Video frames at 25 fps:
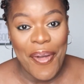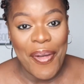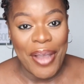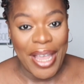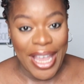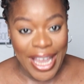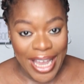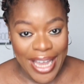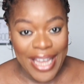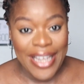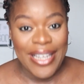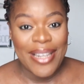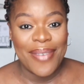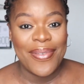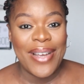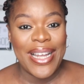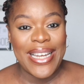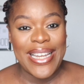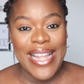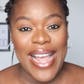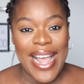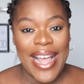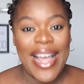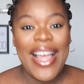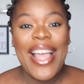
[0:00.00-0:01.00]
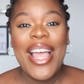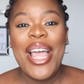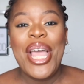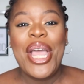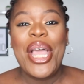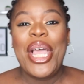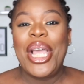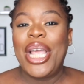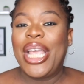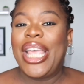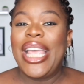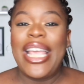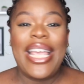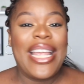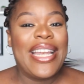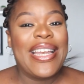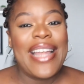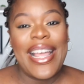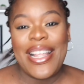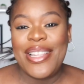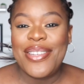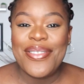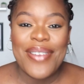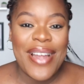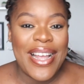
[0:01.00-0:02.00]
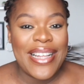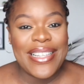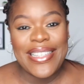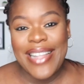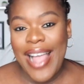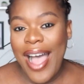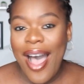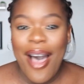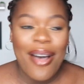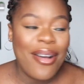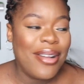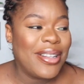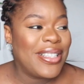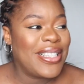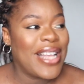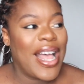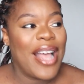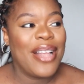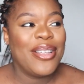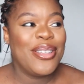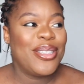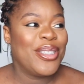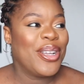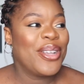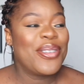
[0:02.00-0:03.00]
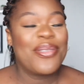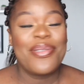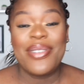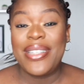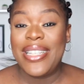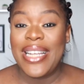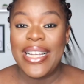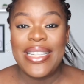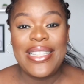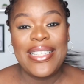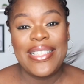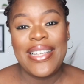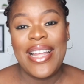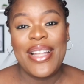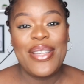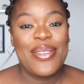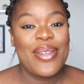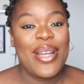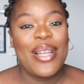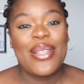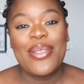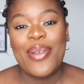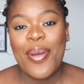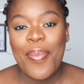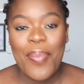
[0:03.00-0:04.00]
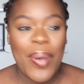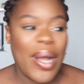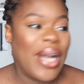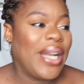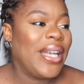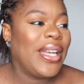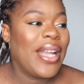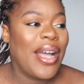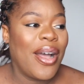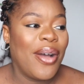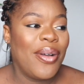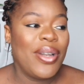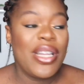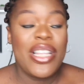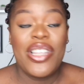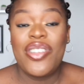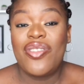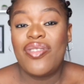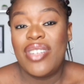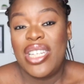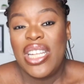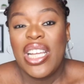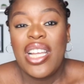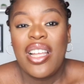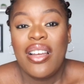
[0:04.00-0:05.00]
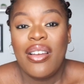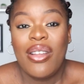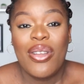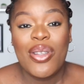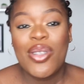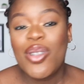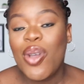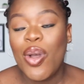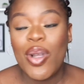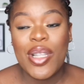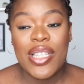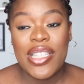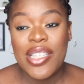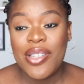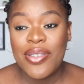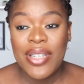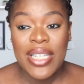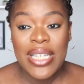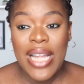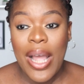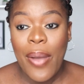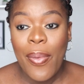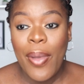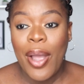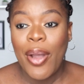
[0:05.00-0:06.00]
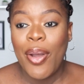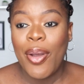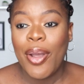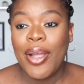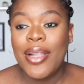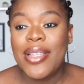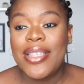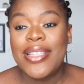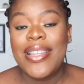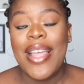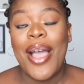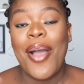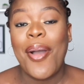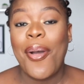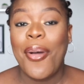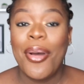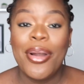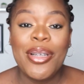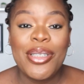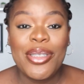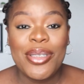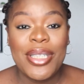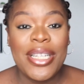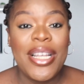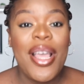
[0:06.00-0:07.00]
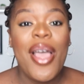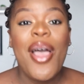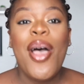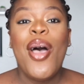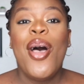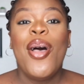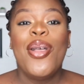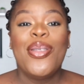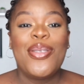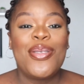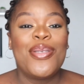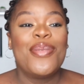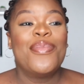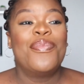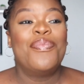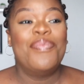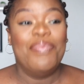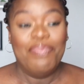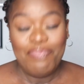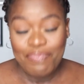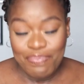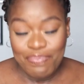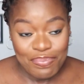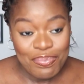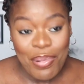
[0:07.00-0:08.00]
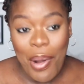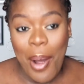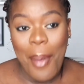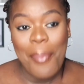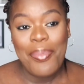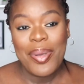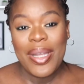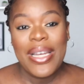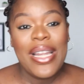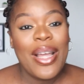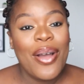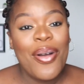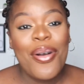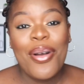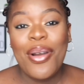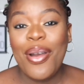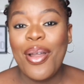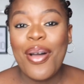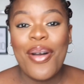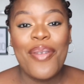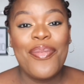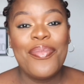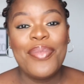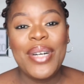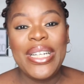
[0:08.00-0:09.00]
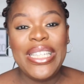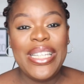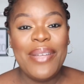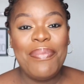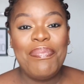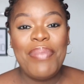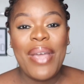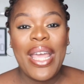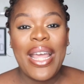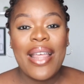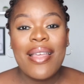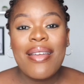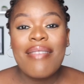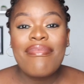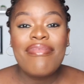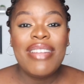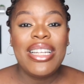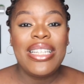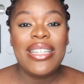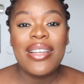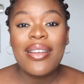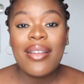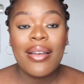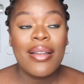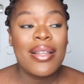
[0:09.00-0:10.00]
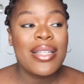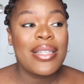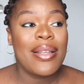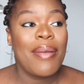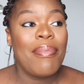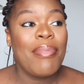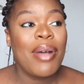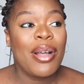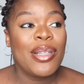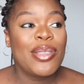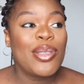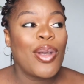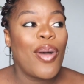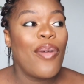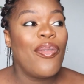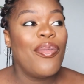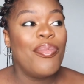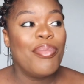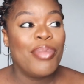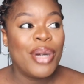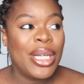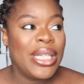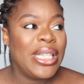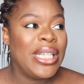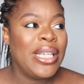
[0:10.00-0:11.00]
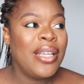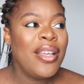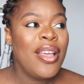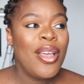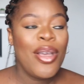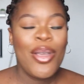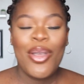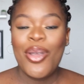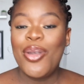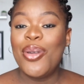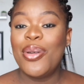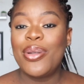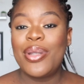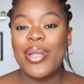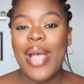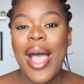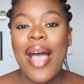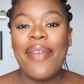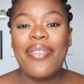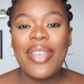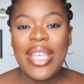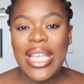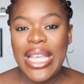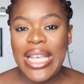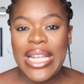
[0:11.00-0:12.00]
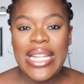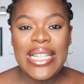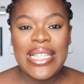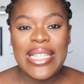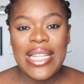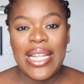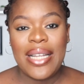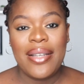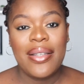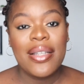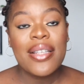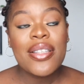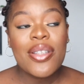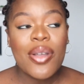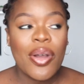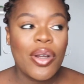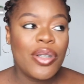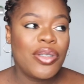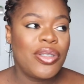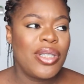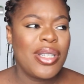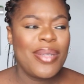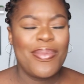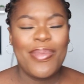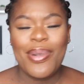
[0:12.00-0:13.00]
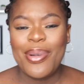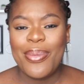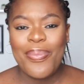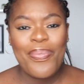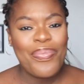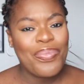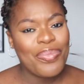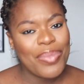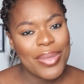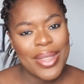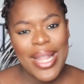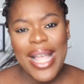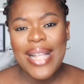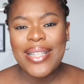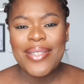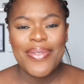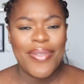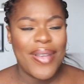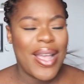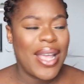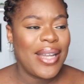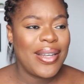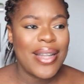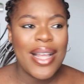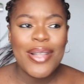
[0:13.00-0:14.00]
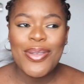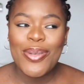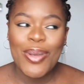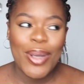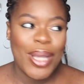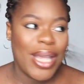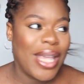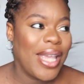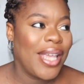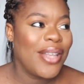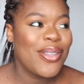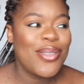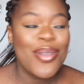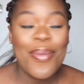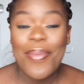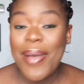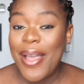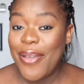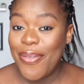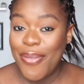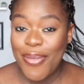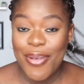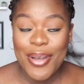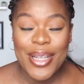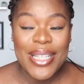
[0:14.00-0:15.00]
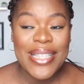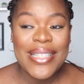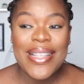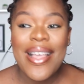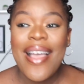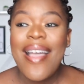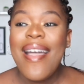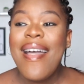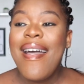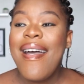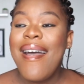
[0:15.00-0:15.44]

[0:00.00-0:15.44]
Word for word: Okay, the way they are kicking Nigerians out and just rejecting Nigerians up and down is ridiculous, considering that we're going to their country to pump in a whole lot of money, pay ridiculous amount of money, you know, to have kids in these countries. But that's fine, that's okay, it's not by force.